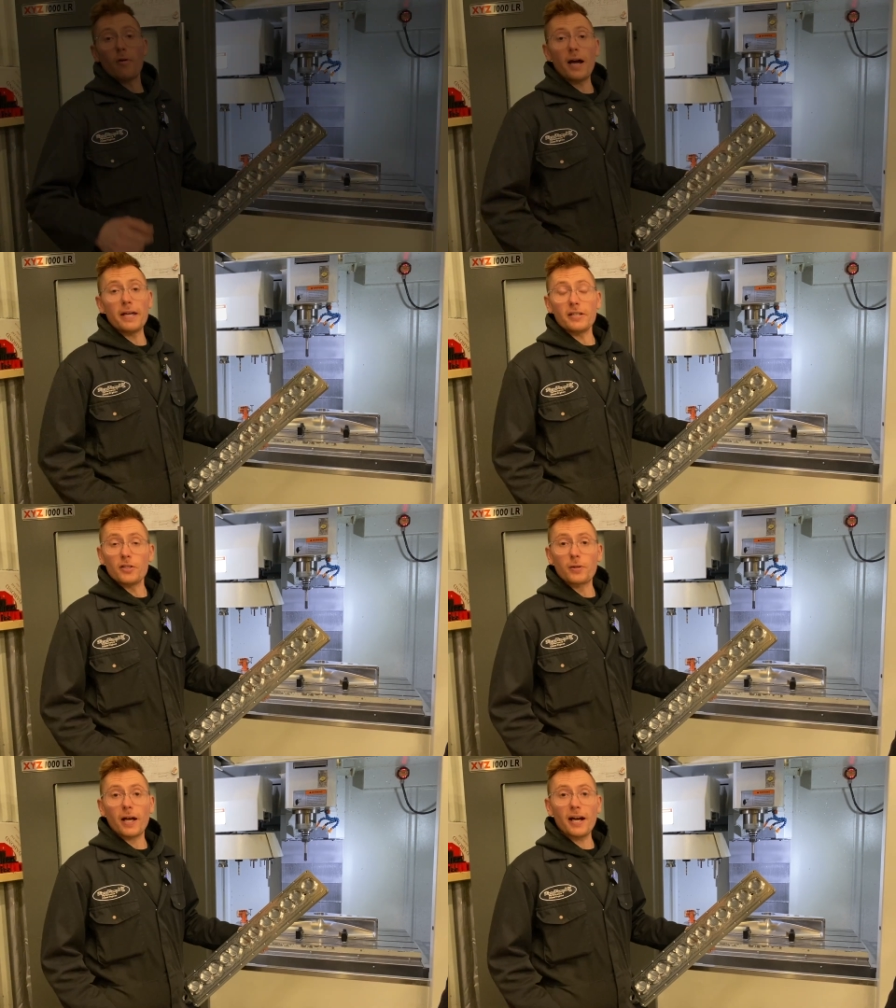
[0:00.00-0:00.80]
Right,
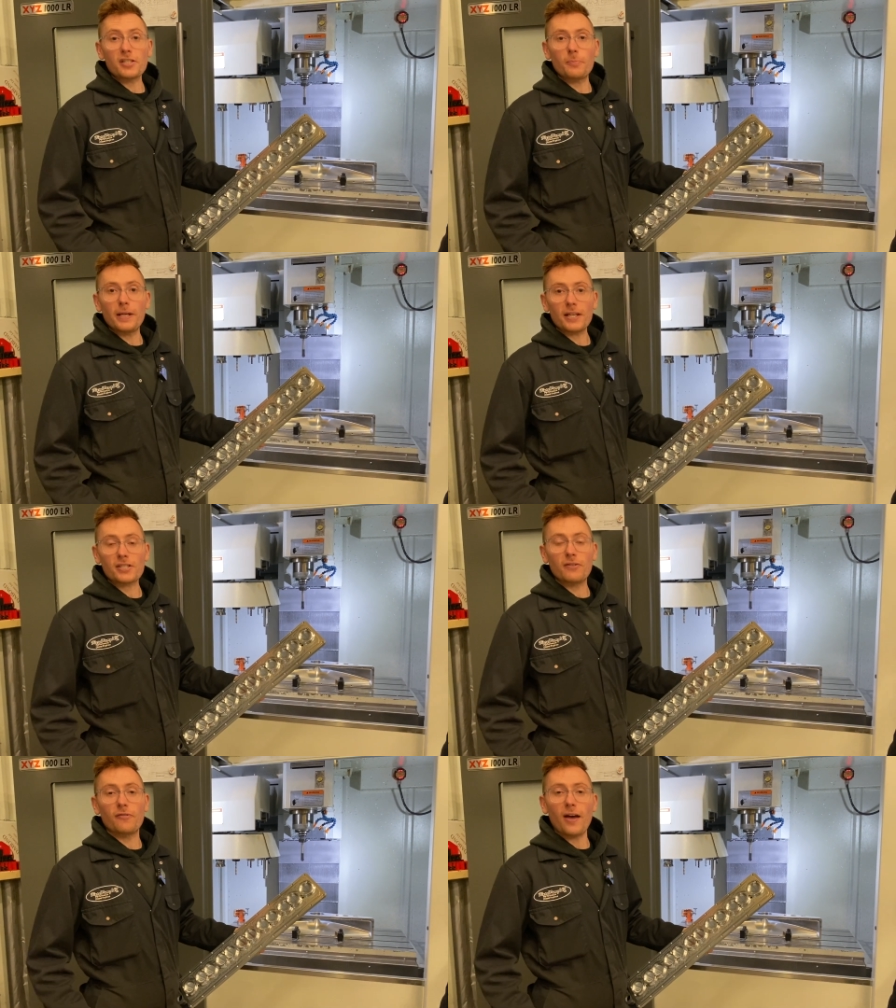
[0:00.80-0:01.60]
you guys have been
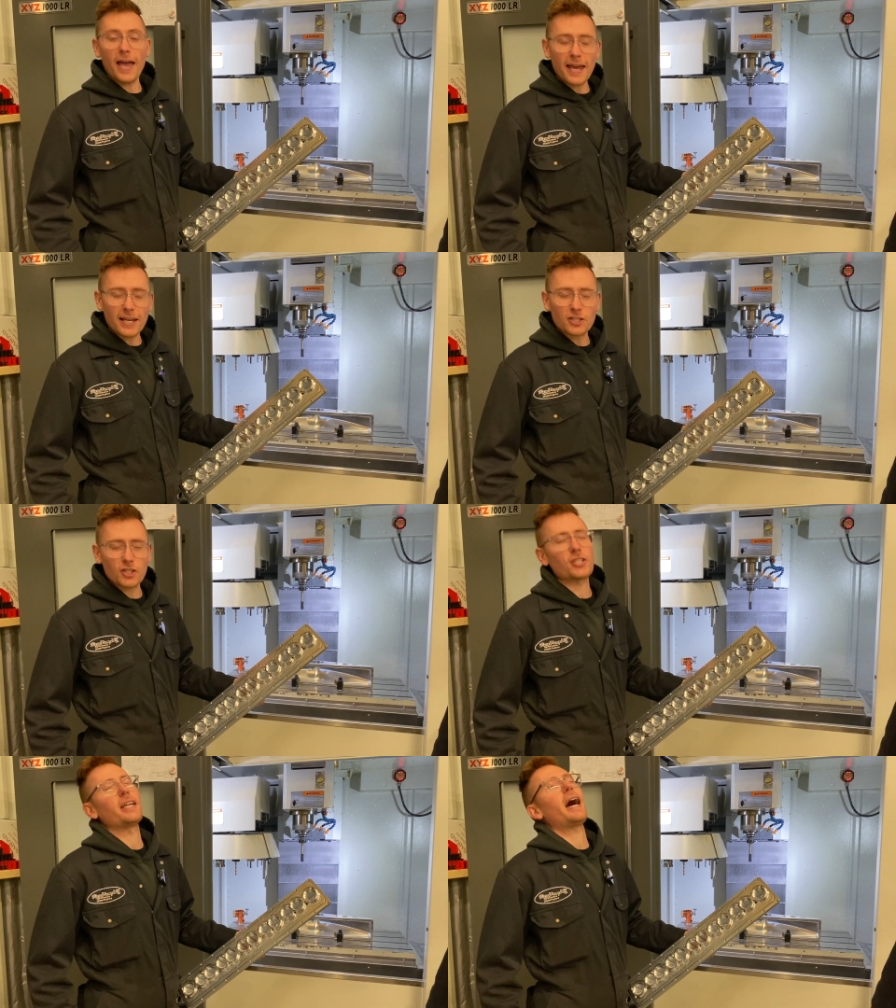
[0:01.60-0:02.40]
asking for
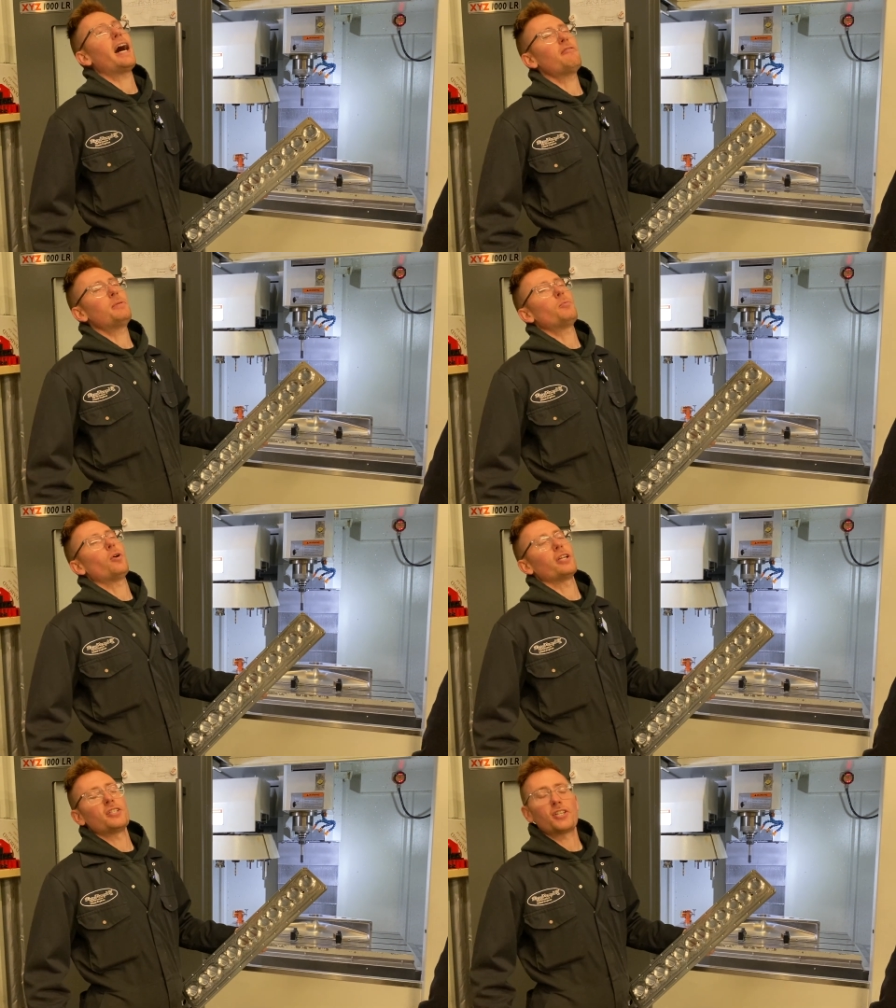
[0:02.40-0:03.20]
ages and I've been
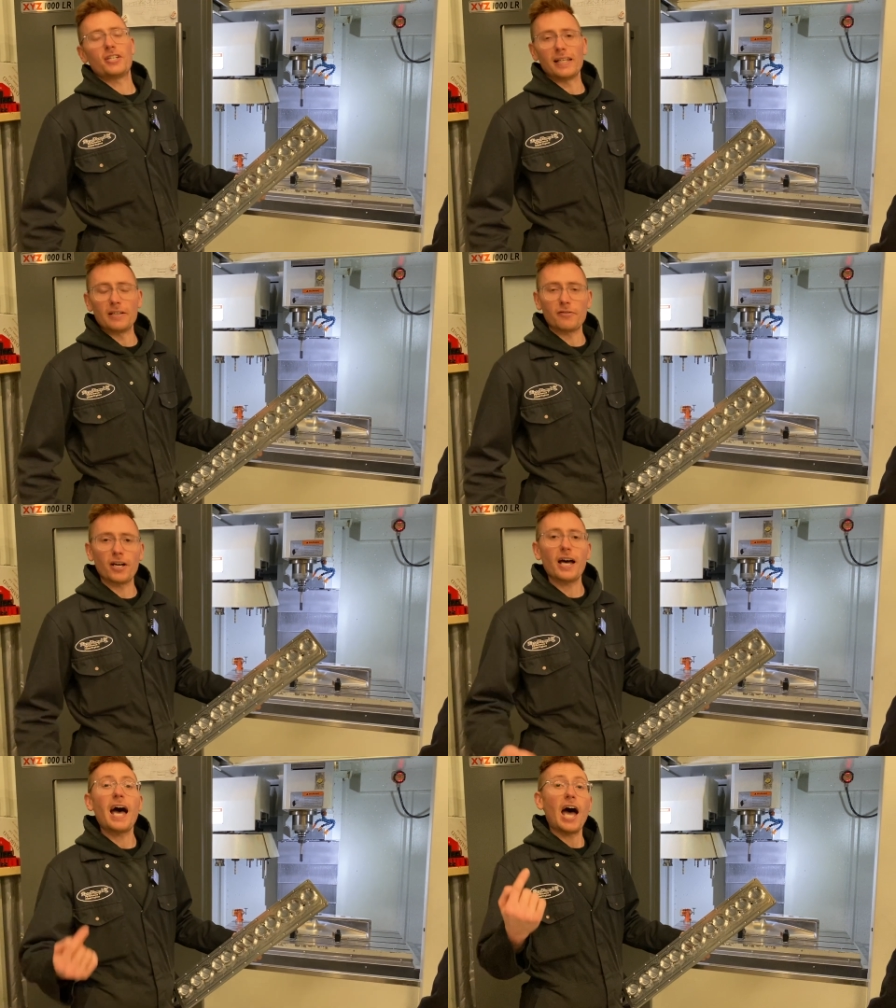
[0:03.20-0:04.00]
wanting to
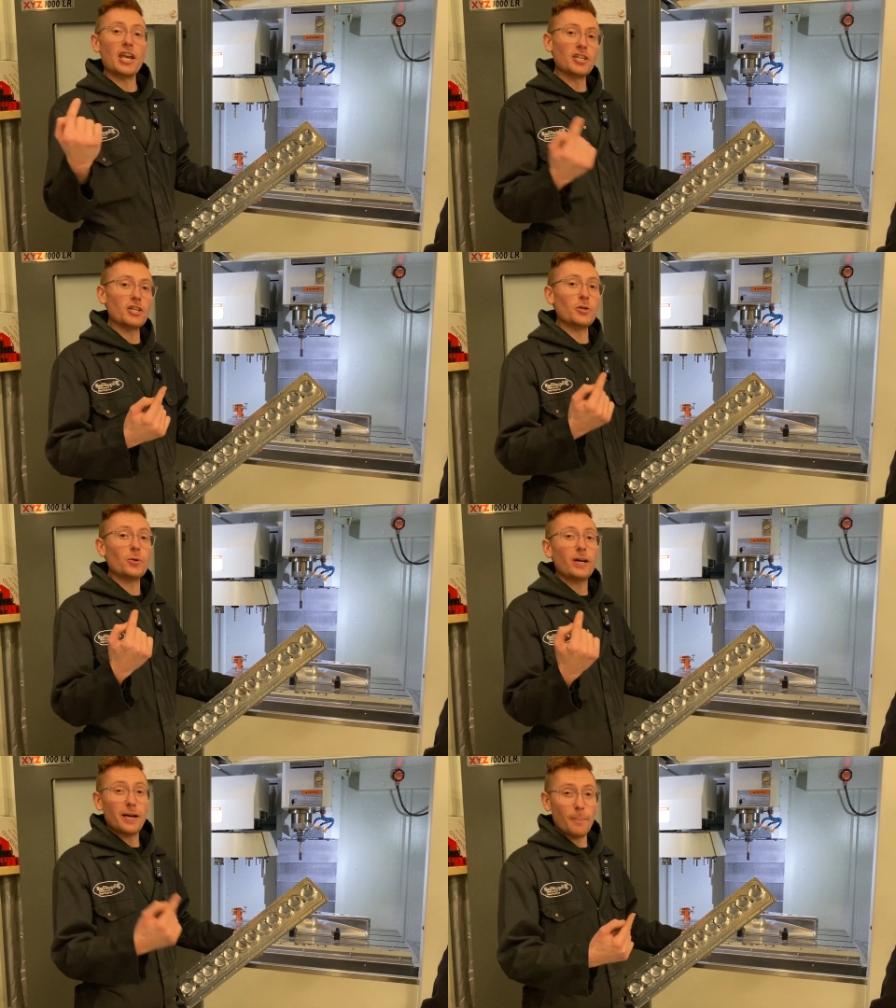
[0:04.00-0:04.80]
deliver a
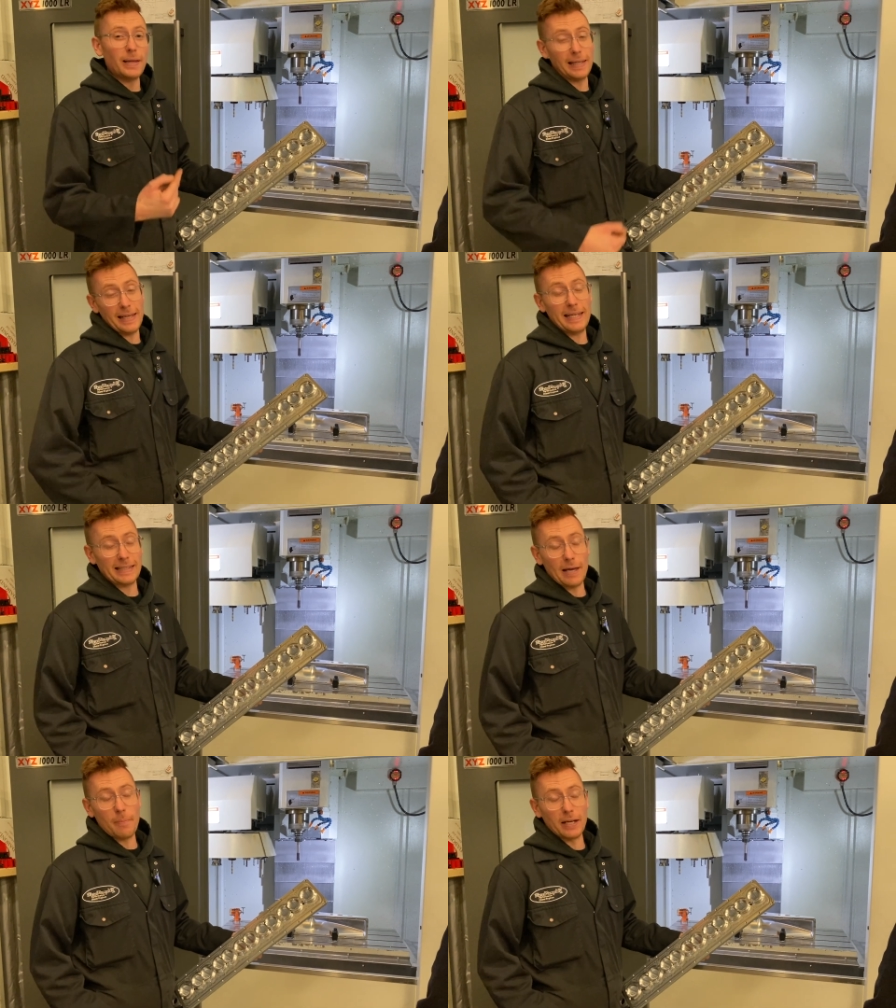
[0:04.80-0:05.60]
new billet
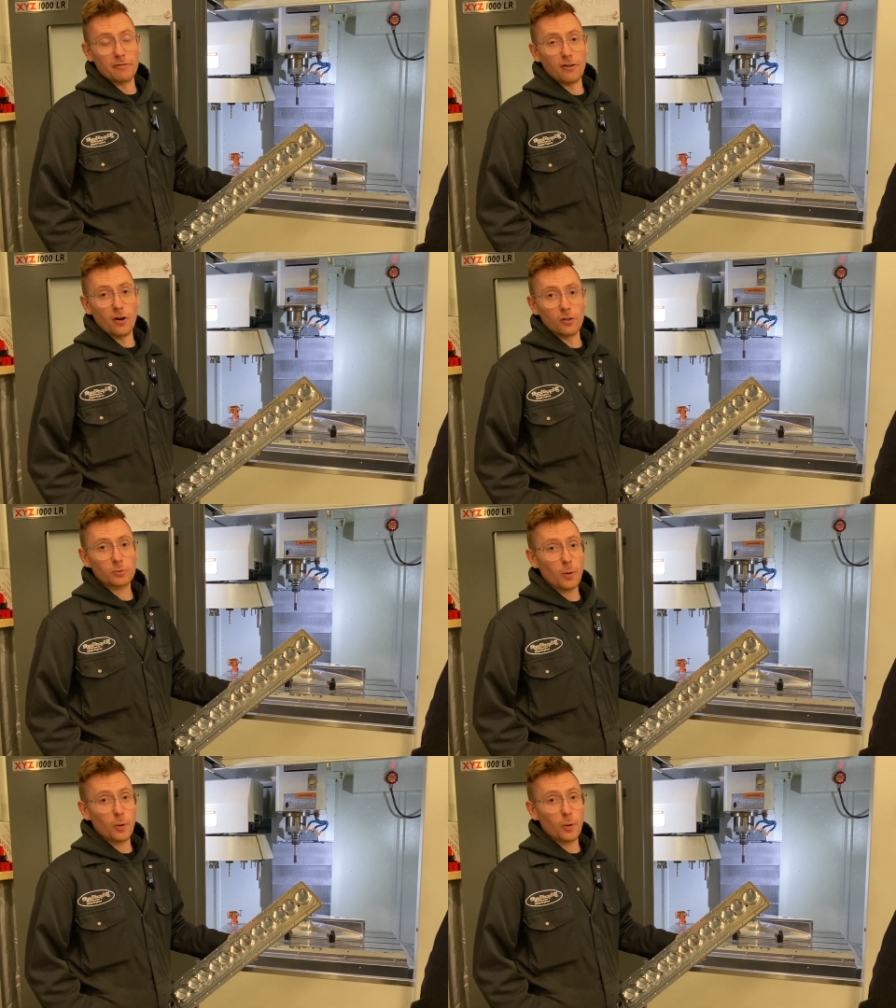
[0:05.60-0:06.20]
inlet manifold.